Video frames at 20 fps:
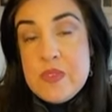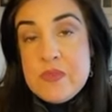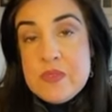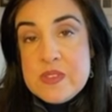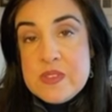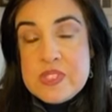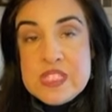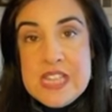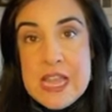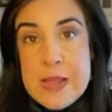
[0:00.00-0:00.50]

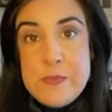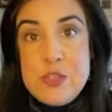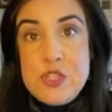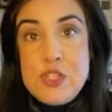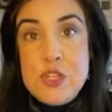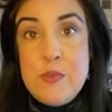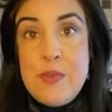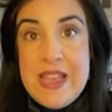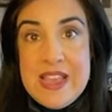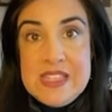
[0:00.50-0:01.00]
steps
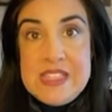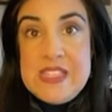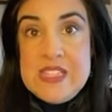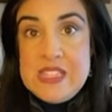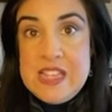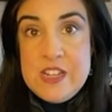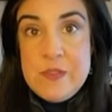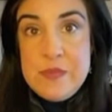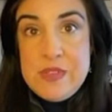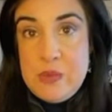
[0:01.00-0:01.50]
to pass these.
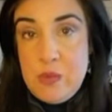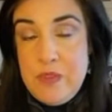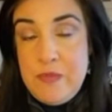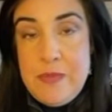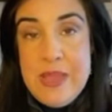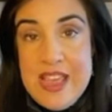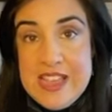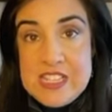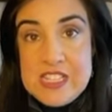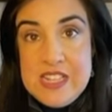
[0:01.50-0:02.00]
We've
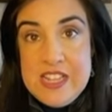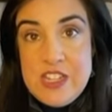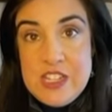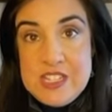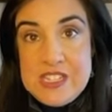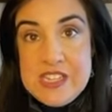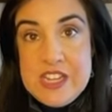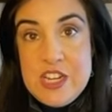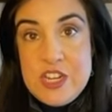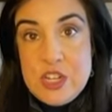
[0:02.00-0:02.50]
passed
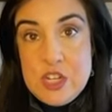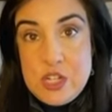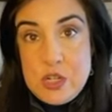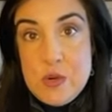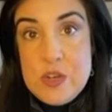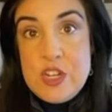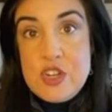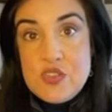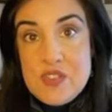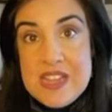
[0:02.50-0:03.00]
legislation to
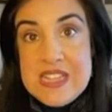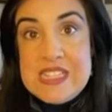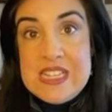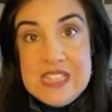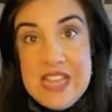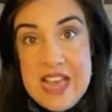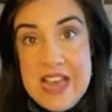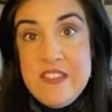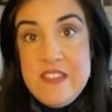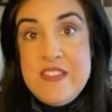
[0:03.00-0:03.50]
address a
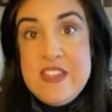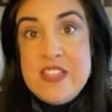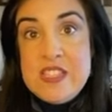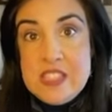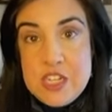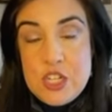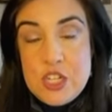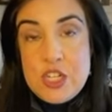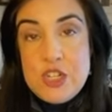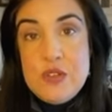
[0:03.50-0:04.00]
lot of these
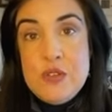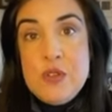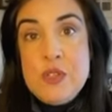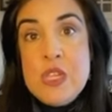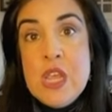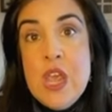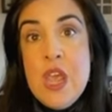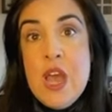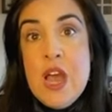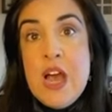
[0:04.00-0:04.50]
issues.
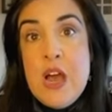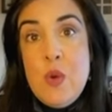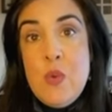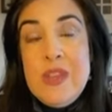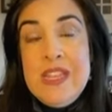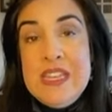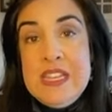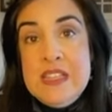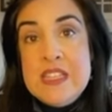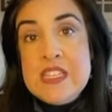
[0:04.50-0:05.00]
We
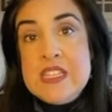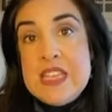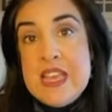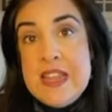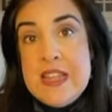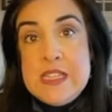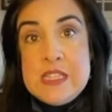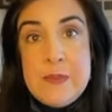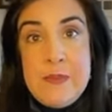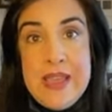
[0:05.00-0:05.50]
need the
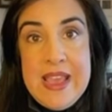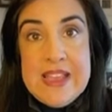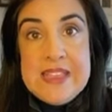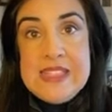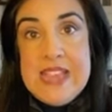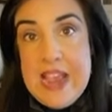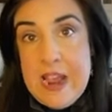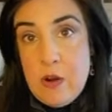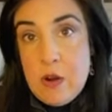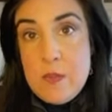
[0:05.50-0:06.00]
Senate to pass
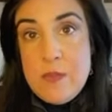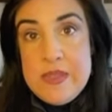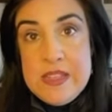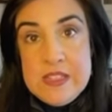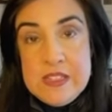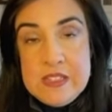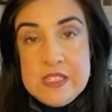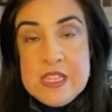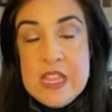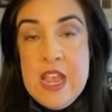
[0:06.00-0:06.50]
our
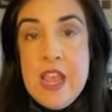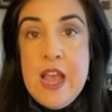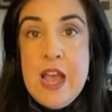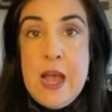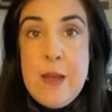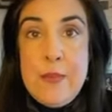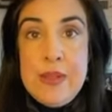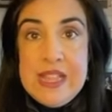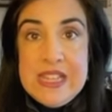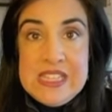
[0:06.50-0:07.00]
bills.
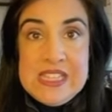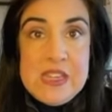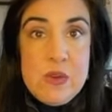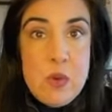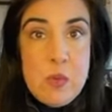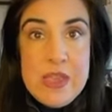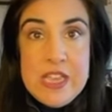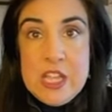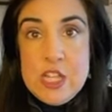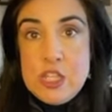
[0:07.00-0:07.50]
But let's see what
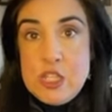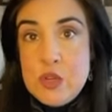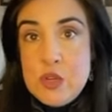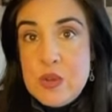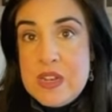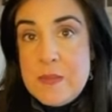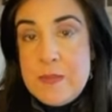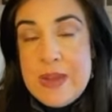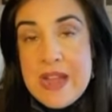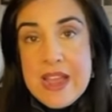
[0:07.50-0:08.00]
we can do
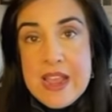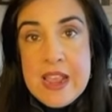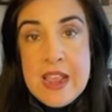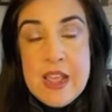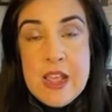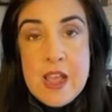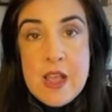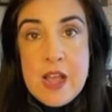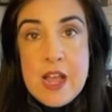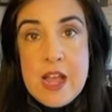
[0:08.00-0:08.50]
in a
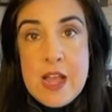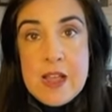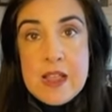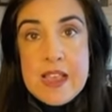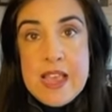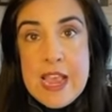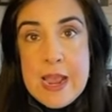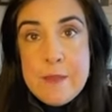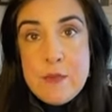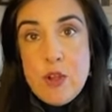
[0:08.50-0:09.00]

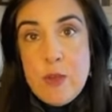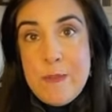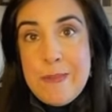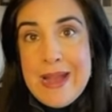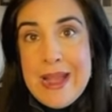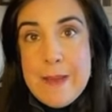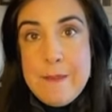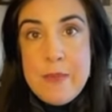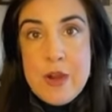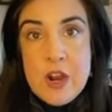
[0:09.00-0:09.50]
bicameral,
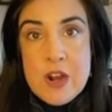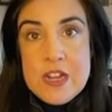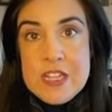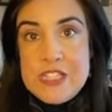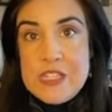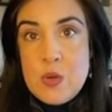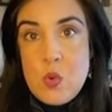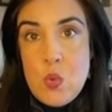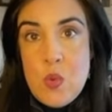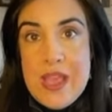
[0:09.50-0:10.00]

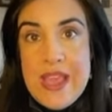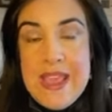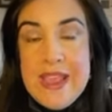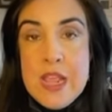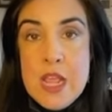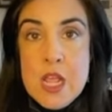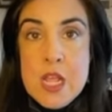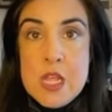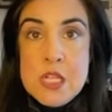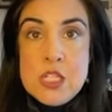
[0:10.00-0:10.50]
bipartisan way
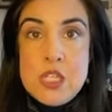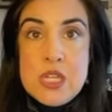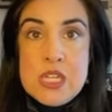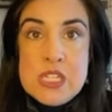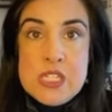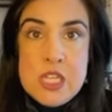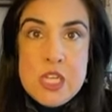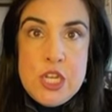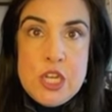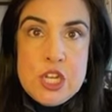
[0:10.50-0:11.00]
to
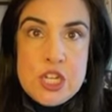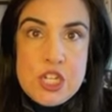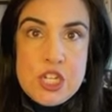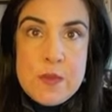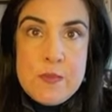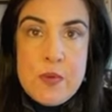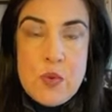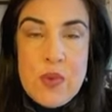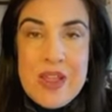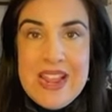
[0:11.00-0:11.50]
continue to chip
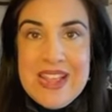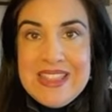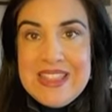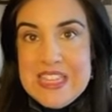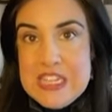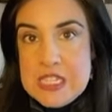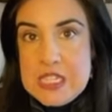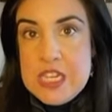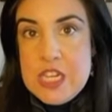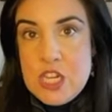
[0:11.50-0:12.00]
away at
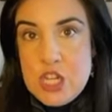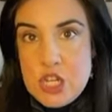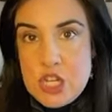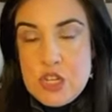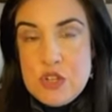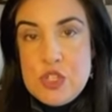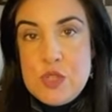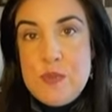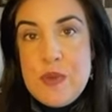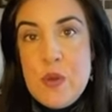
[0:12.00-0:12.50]
these
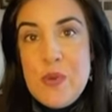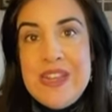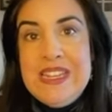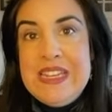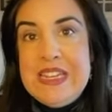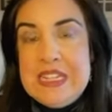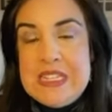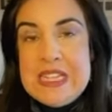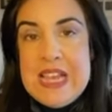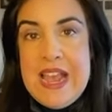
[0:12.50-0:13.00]
issues. But we
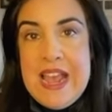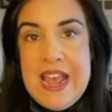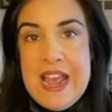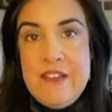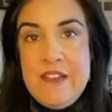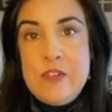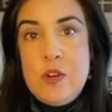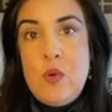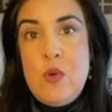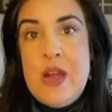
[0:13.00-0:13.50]
need to
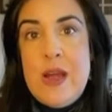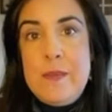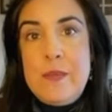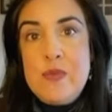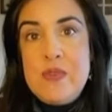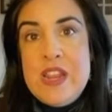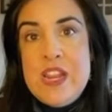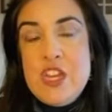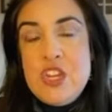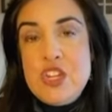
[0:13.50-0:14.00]
have
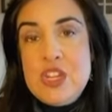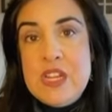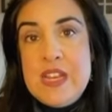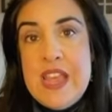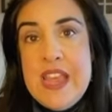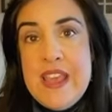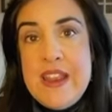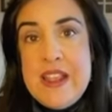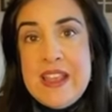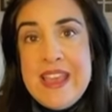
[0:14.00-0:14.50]
cooperation.
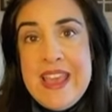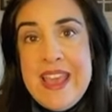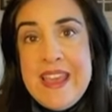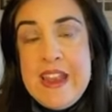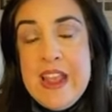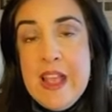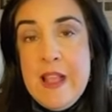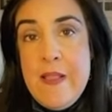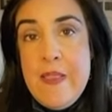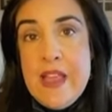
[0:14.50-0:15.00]
And
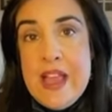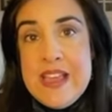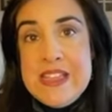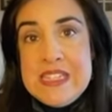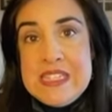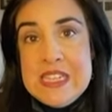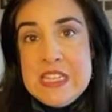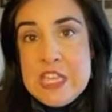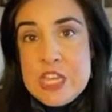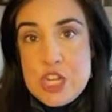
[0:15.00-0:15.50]
again, I
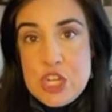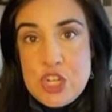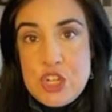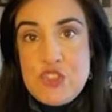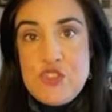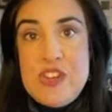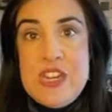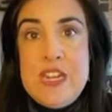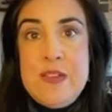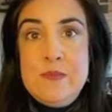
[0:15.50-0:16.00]
see the
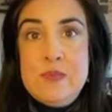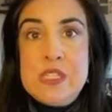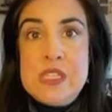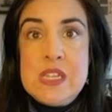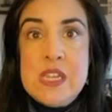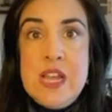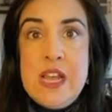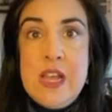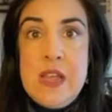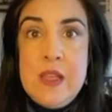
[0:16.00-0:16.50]
extremes,
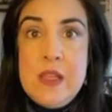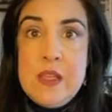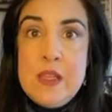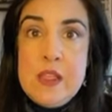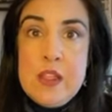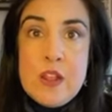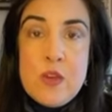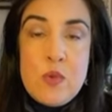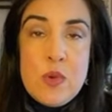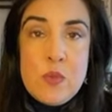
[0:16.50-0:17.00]

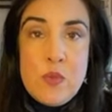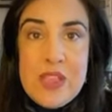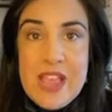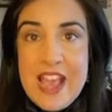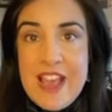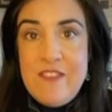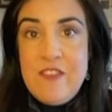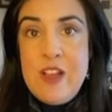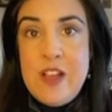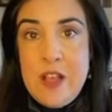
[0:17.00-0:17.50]
when we
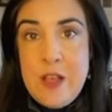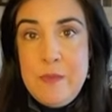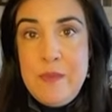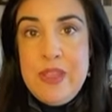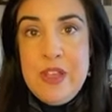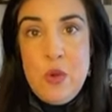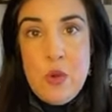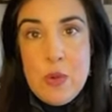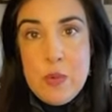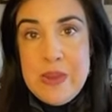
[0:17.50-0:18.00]
have a
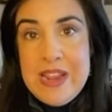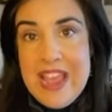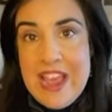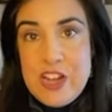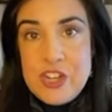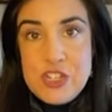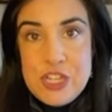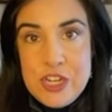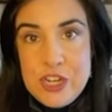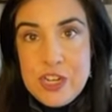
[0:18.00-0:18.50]
bill where we
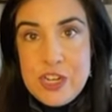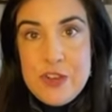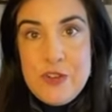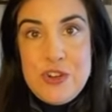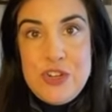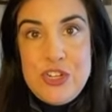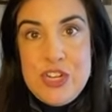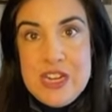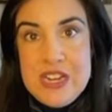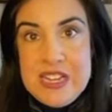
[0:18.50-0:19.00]
actually
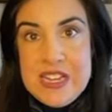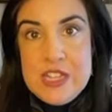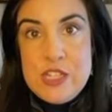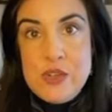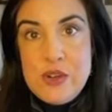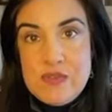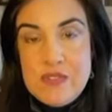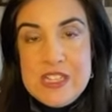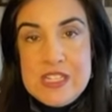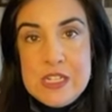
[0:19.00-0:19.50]
negotiate and get to
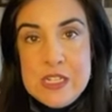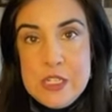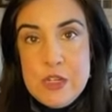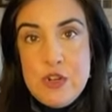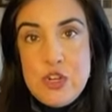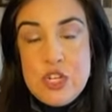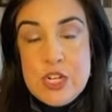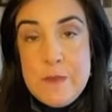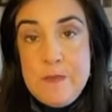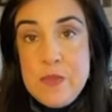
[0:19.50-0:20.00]
a
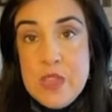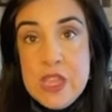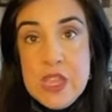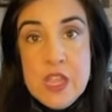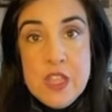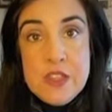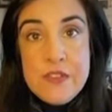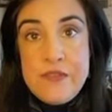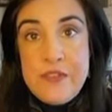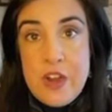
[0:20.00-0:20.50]
resolution,
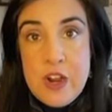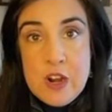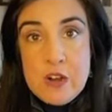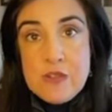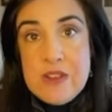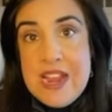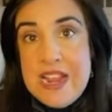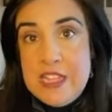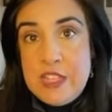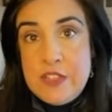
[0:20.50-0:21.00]
the far
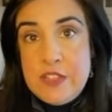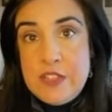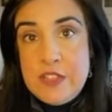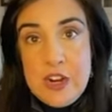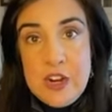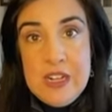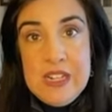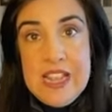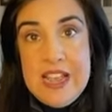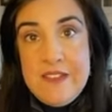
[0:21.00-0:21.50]
right, the
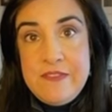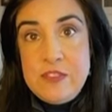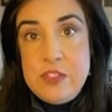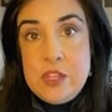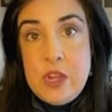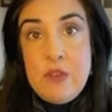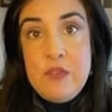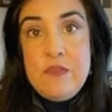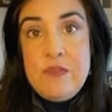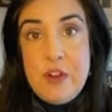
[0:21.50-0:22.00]
far left
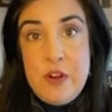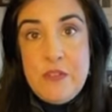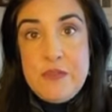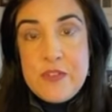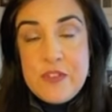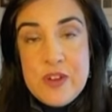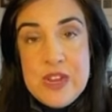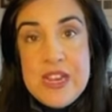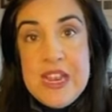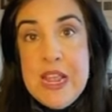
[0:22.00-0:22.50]
don't vote
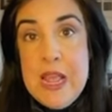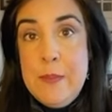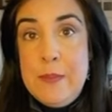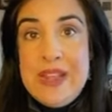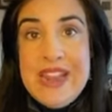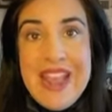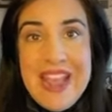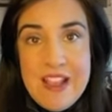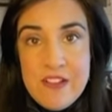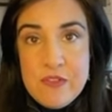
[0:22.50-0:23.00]
for it.
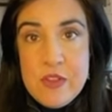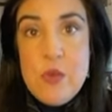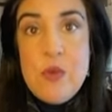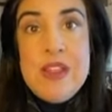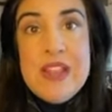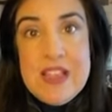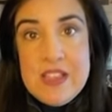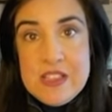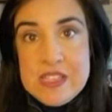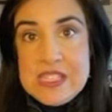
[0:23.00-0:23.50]
But everyone
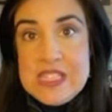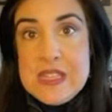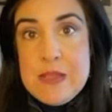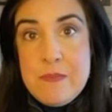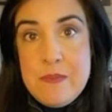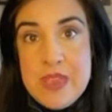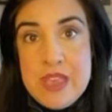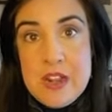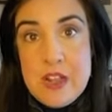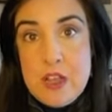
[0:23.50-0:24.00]
else in the
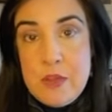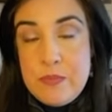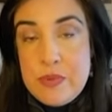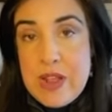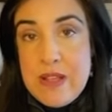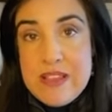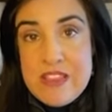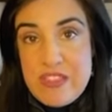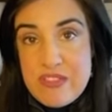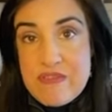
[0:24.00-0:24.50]
middle,
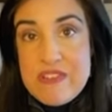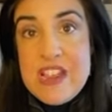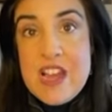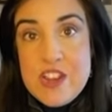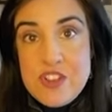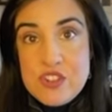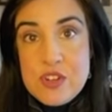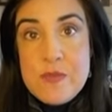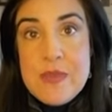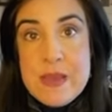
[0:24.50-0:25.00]
probably
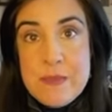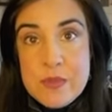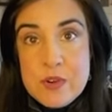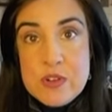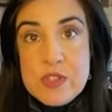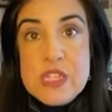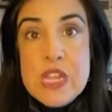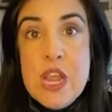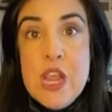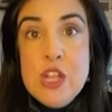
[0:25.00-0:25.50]
300
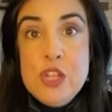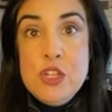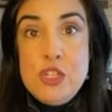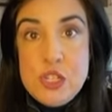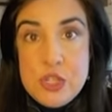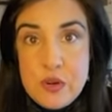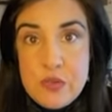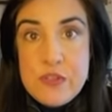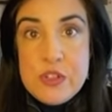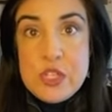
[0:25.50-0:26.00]
members,
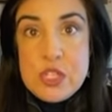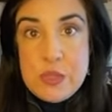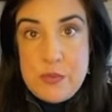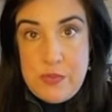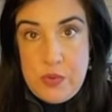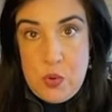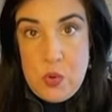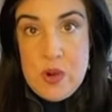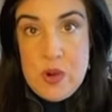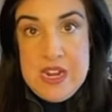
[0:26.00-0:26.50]
do
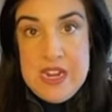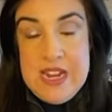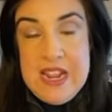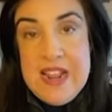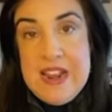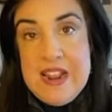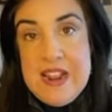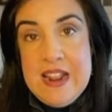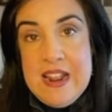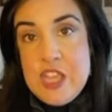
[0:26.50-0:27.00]
support it.
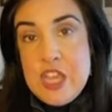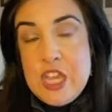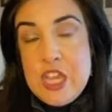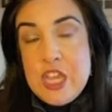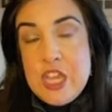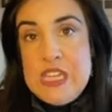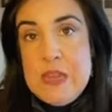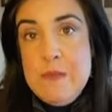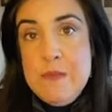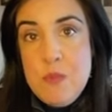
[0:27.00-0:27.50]
And I think you're going to
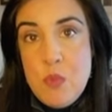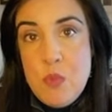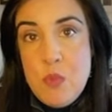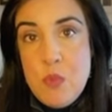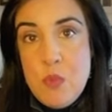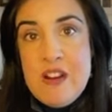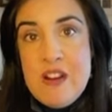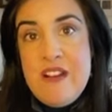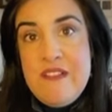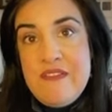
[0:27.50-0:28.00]
see
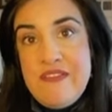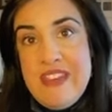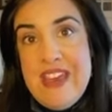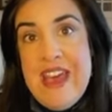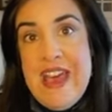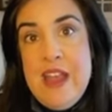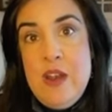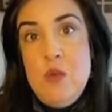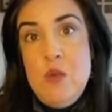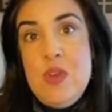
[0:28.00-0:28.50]
more of
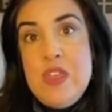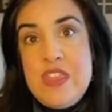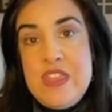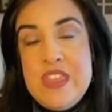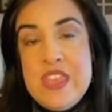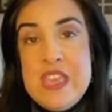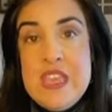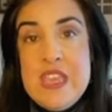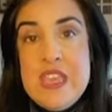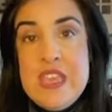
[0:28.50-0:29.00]
that with
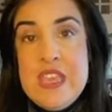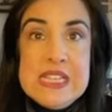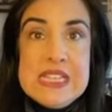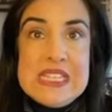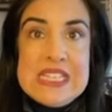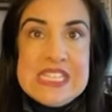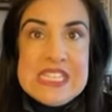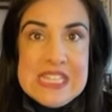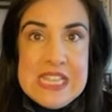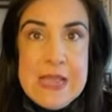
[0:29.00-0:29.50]
the
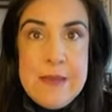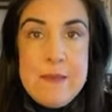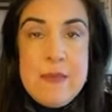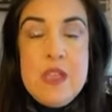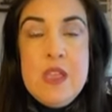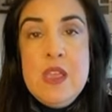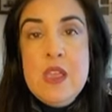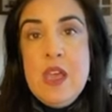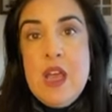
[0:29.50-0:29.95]
slim